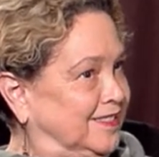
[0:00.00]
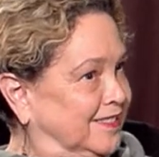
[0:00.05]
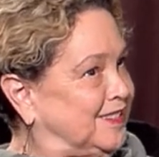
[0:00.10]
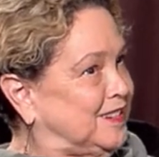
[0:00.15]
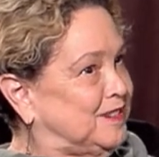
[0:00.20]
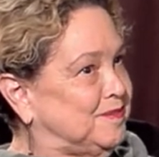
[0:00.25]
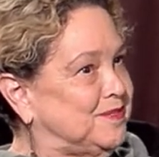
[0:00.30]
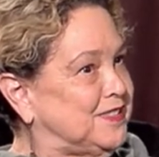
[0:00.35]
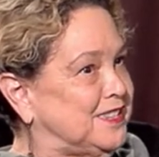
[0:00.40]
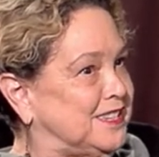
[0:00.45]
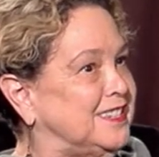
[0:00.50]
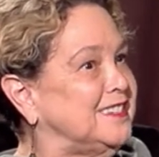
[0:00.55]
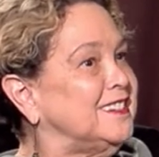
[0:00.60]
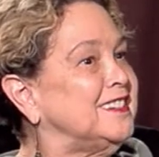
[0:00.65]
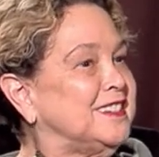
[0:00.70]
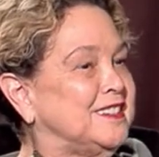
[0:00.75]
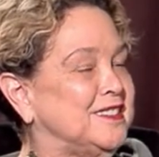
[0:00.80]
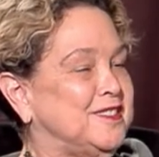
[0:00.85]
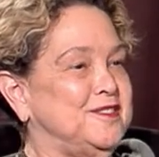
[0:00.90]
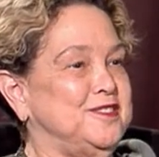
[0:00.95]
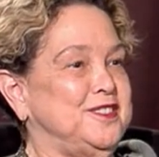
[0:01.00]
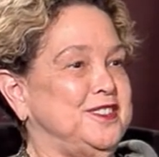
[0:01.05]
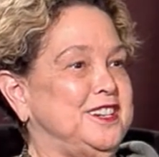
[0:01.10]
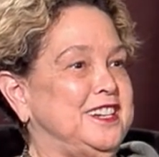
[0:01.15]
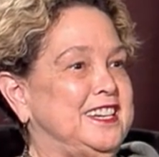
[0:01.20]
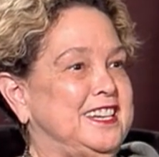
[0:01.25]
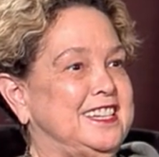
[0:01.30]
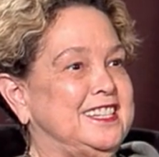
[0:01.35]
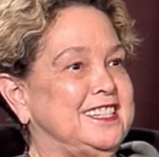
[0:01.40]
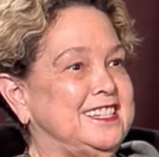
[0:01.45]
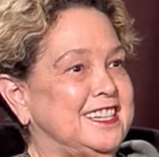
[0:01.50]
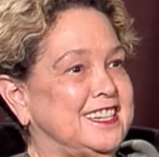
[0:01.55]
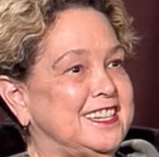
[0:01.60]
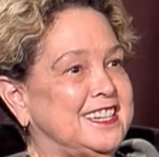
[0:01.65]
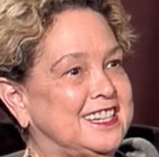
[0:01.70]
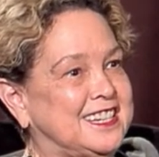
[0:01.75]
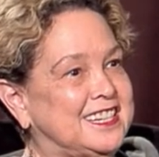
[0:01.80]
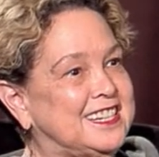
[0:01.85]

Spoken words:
comes in very handy.